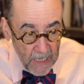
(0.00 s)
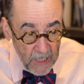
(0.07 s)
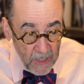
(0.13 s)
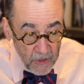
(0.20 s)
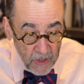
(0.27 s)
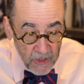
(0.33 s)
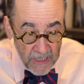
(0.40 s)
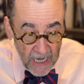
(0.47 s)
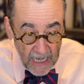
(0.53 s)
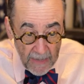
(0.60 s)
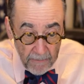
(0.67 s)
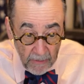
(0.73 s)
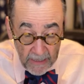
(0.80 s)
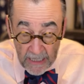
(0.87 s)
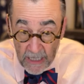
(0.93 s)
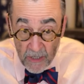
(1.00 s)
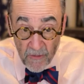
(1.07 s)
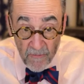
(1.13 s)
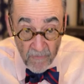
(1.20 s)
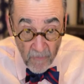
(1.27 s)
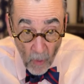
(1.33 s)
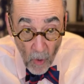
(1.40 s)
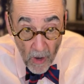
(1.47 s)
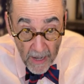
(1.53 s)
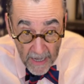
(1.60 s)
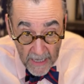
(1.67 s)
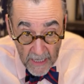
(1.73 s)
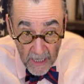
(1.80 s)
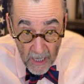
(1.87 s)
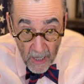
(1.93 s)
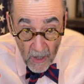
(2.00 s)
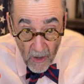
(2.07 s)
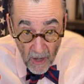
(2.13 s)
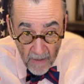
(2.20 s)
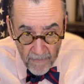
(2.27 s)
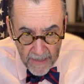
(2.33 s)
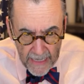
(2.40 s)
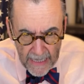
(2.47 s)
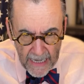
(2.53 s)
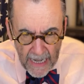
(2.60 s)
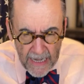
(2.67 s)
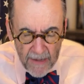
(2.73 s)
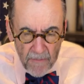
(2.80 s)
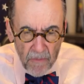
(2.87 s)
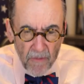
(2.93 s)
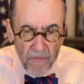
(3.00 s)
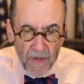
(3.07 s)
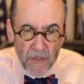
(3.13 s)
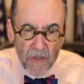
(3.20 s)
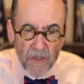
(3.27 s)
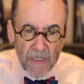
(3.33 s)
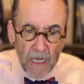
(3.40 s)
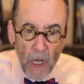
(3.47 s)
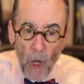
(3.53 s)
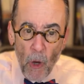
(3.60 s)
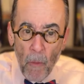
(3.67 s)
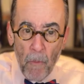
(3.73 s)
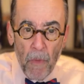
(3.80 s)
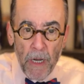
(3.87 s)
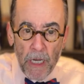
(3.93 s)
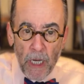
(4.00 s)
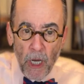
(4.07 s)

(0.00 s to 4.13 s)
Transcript: She's not completely devoid of any kind of proficiency, but